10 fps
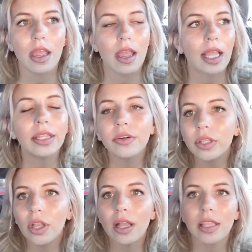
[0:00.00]
I
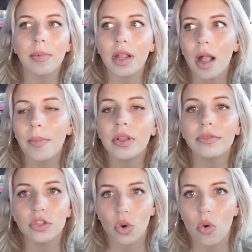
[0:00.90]
literally got them a couple
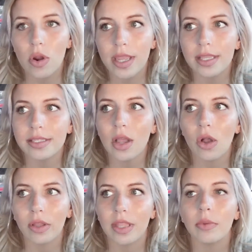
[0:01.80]
of toys.
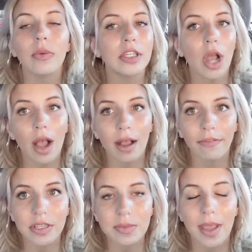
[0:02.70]
Oh, and then we went to
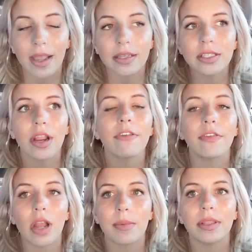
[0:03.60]
Office Max. Sorry, I
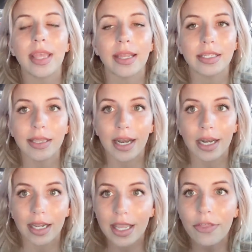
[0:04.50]
forgot about that. To get
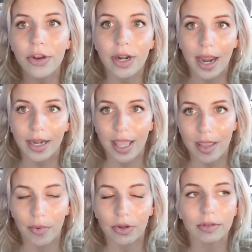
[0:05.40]
an Ethernet
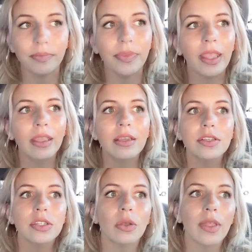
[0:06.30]
cable
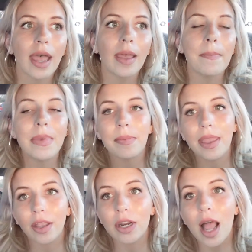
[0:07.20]
so that maybe
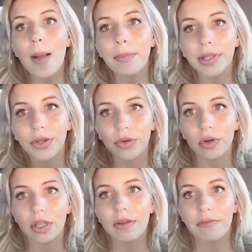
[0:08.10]
I could
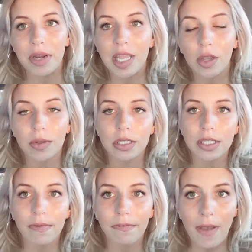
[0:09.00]
upload
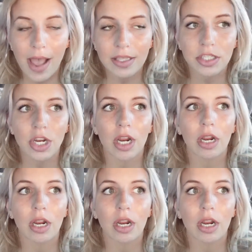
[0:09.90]
videos faster.